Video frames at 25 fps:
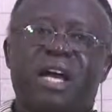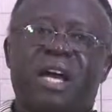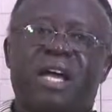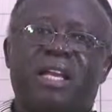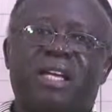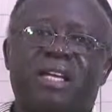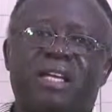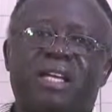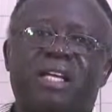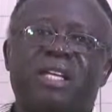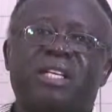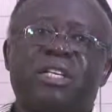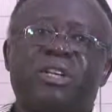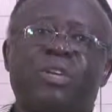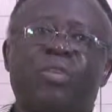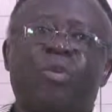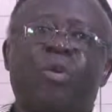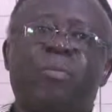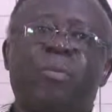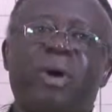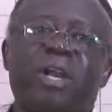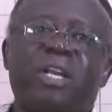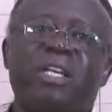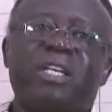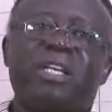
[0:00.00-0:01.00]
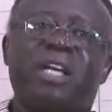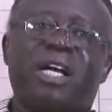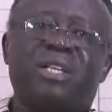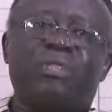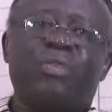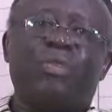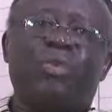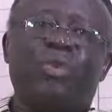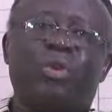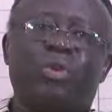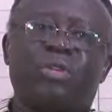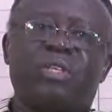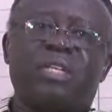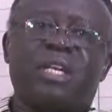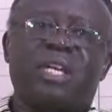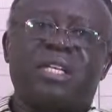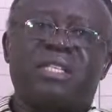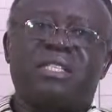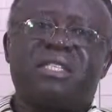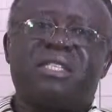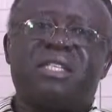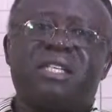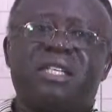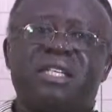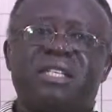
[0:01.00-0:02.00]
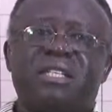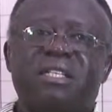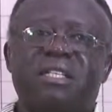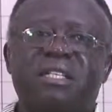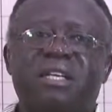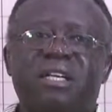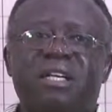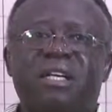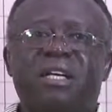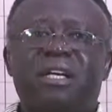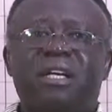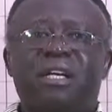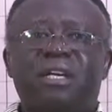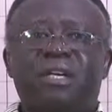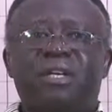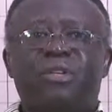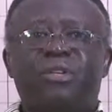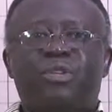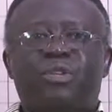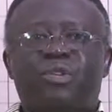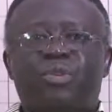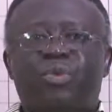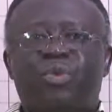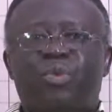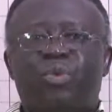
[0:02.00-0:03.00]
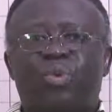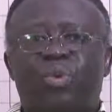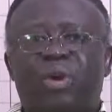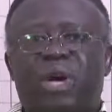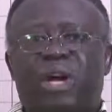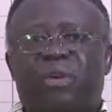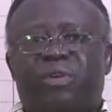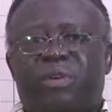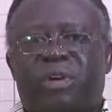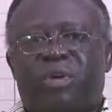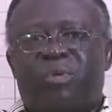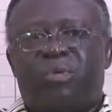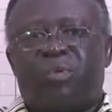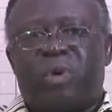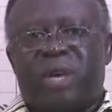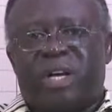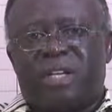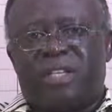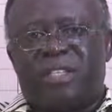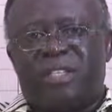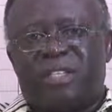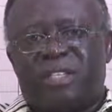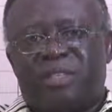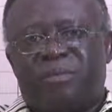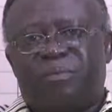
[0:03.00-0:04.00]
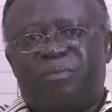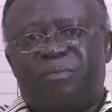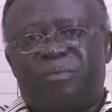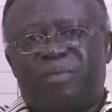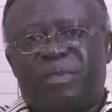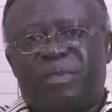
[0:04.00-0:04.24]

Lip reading: and it normally does not exceed 200 words.